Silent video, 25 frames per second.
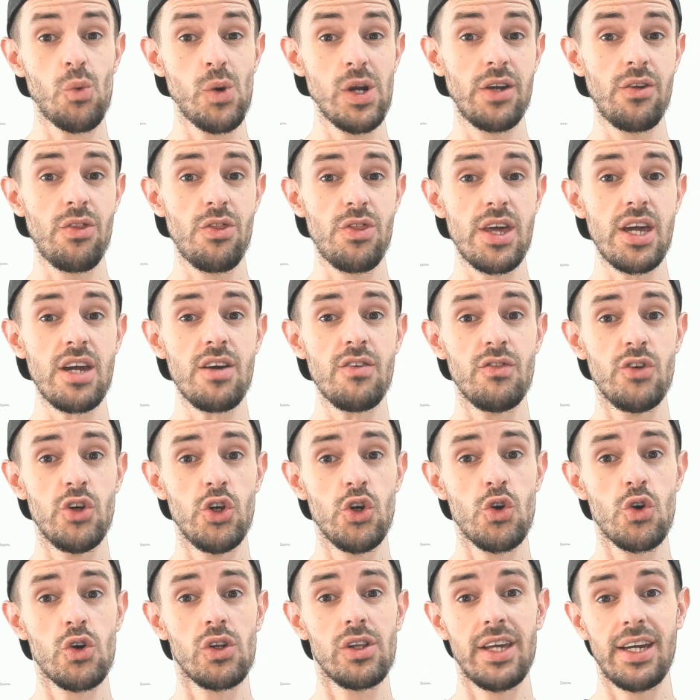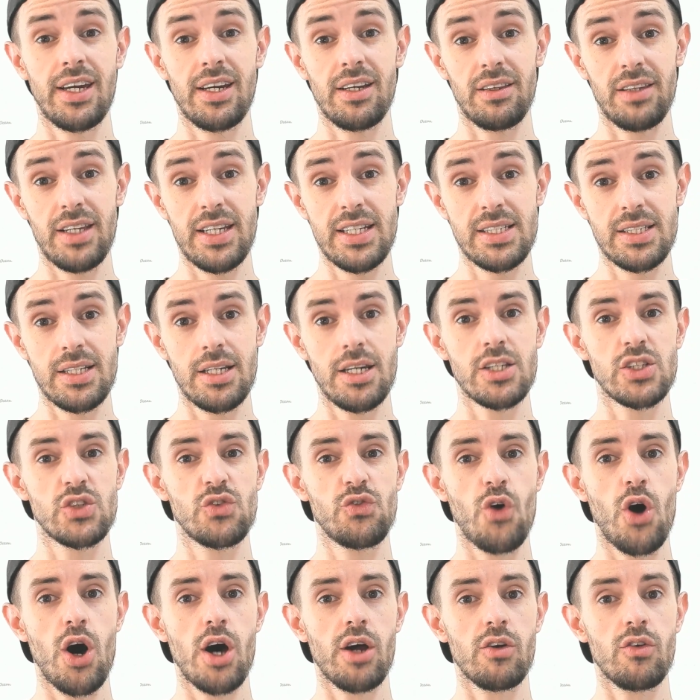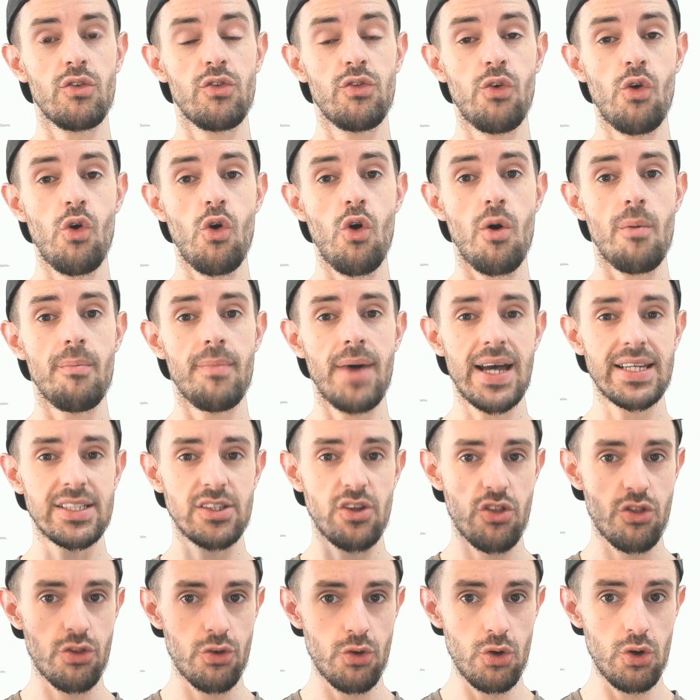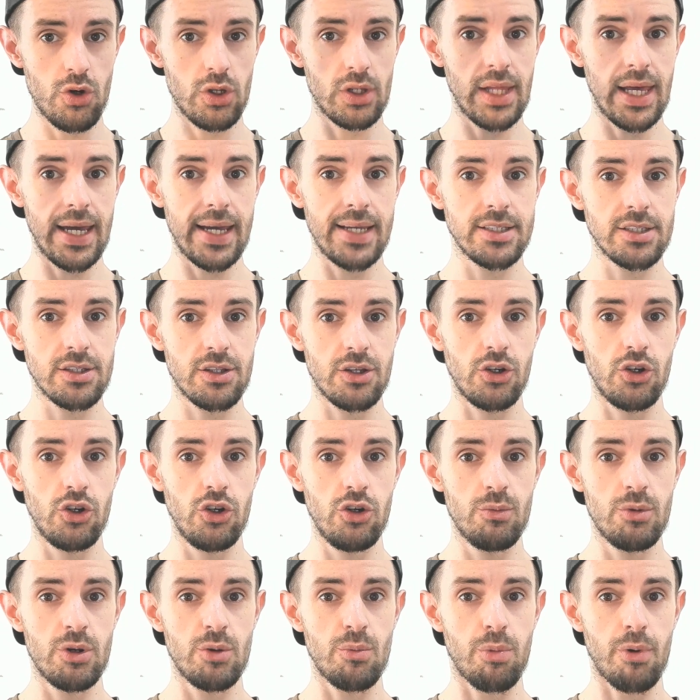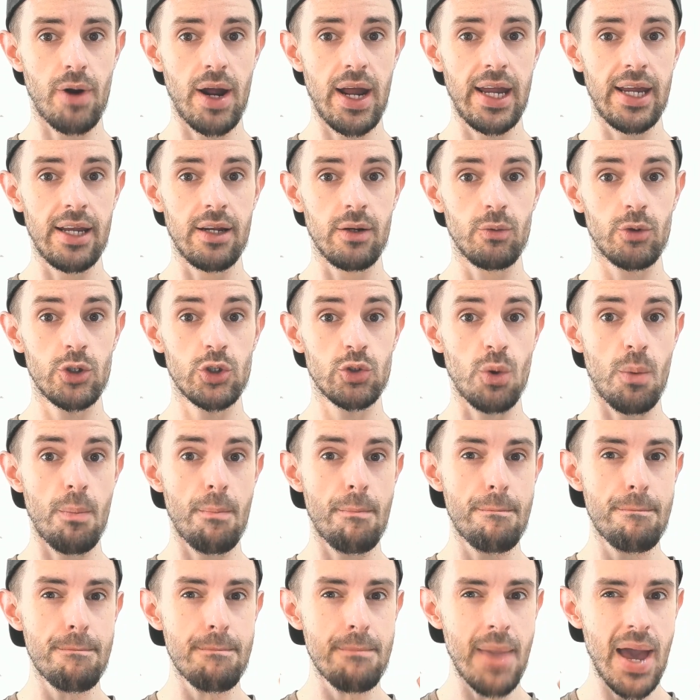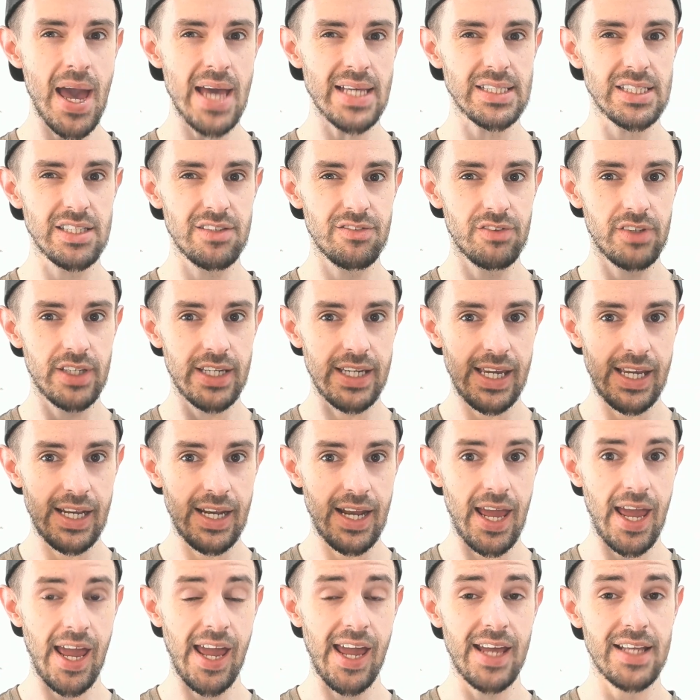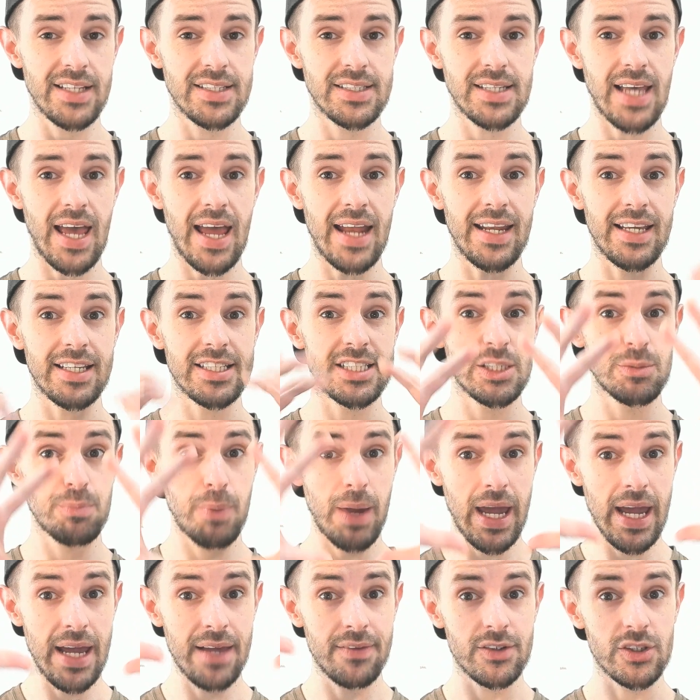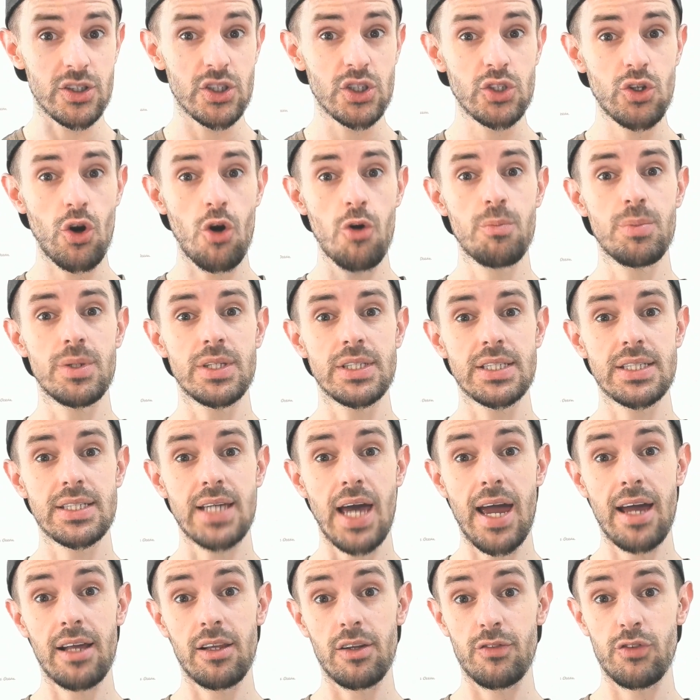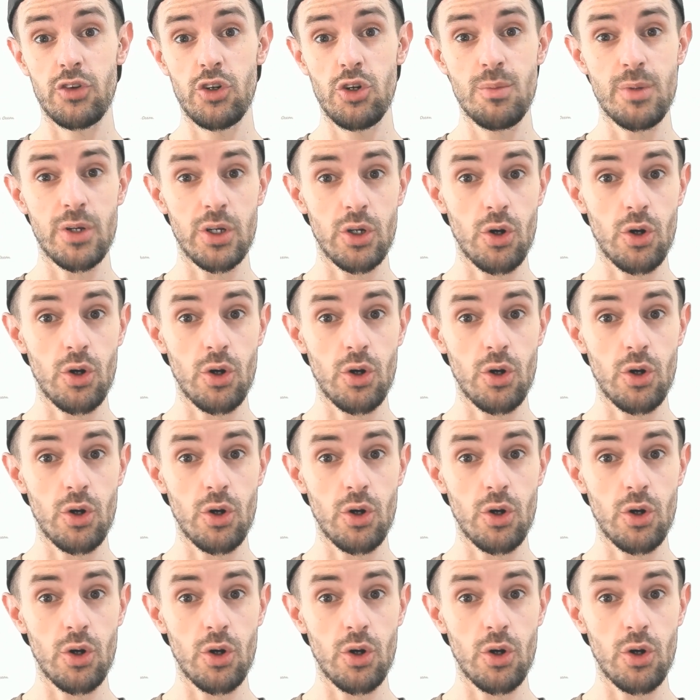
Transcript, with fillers: we can think of Neuralink, at least in its final form, as a third layer to the human brain, which will massively enhance and expand the scope and scale of human